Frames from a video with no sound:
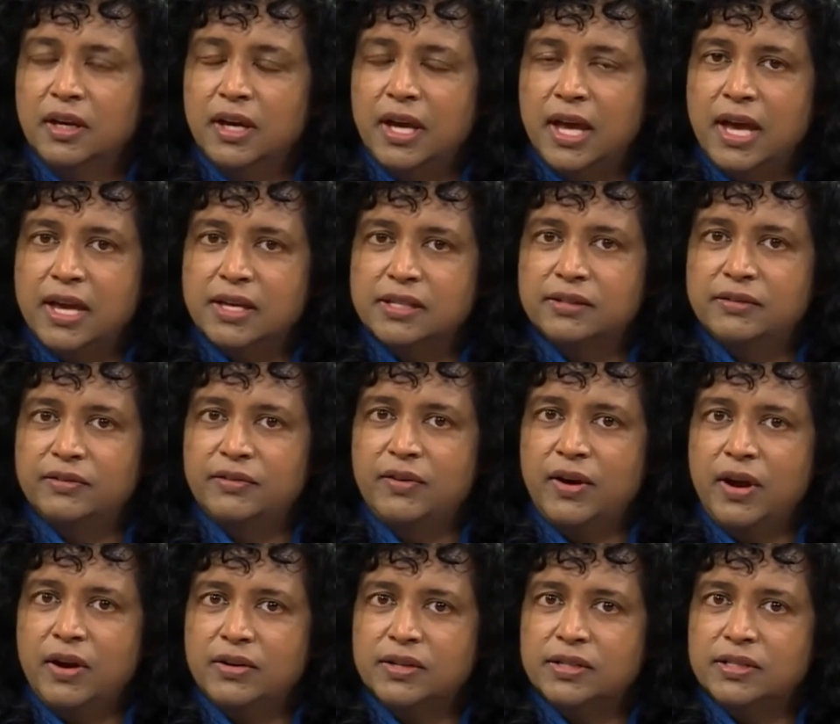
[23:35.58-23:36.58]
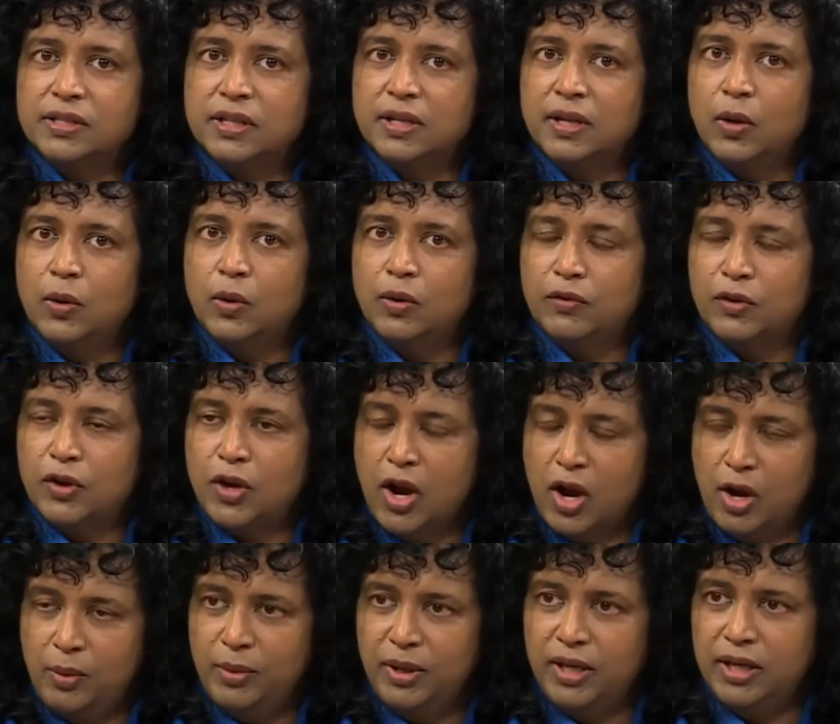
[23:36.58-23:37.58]
As far as the law of
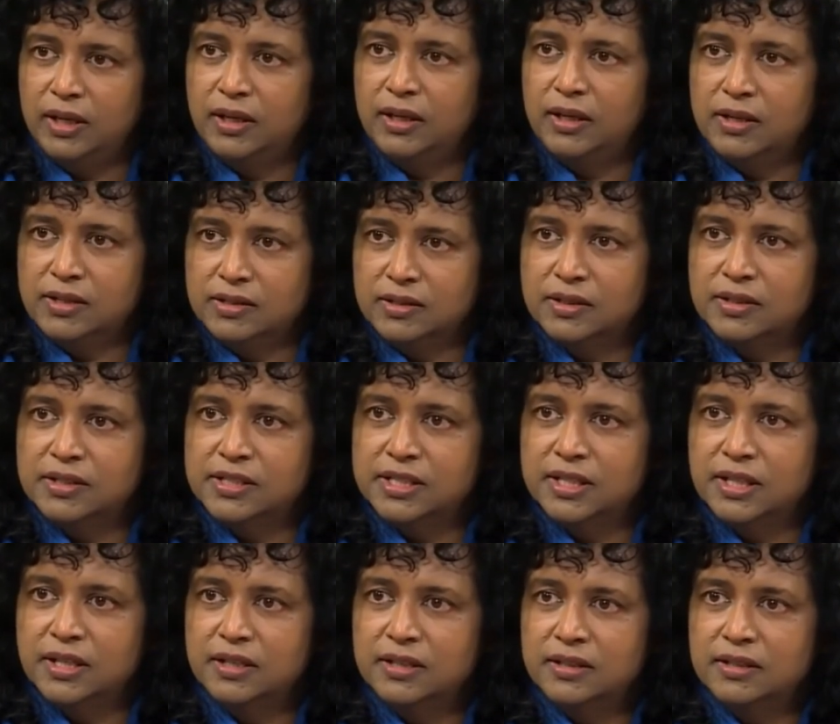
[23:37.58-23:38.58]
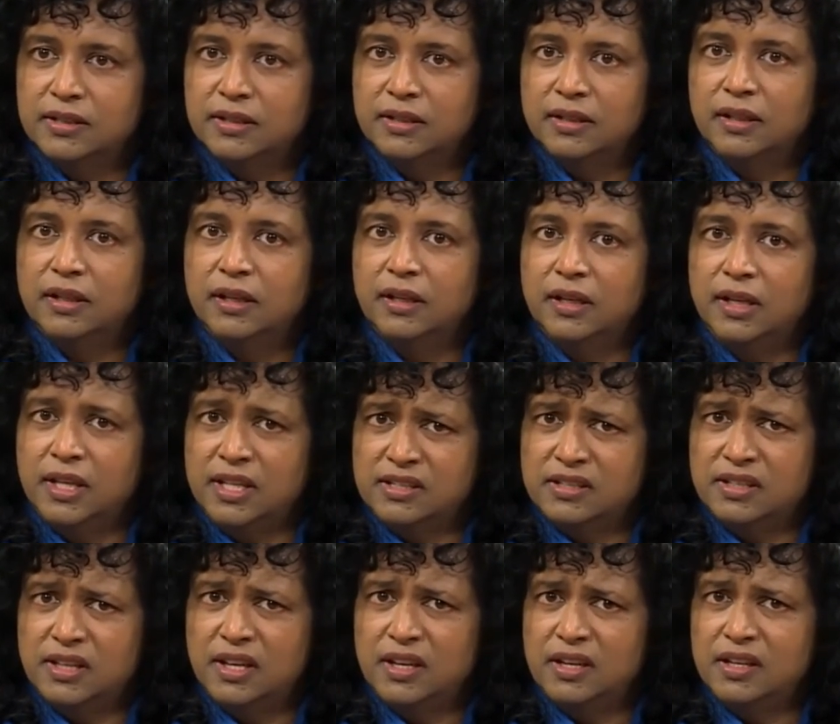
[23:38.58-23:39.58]
karma is concerned,
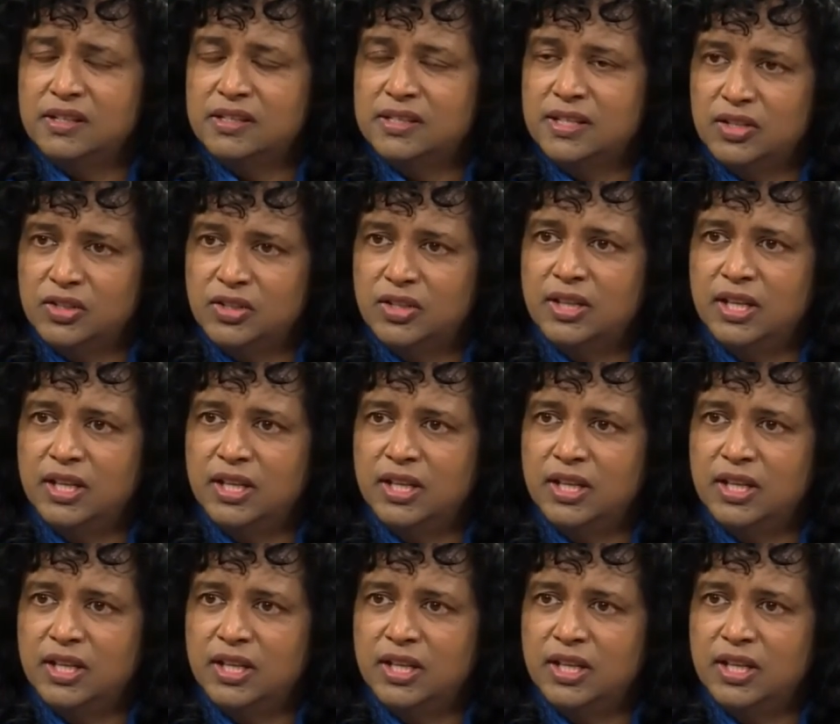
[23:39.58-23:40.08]
is there such a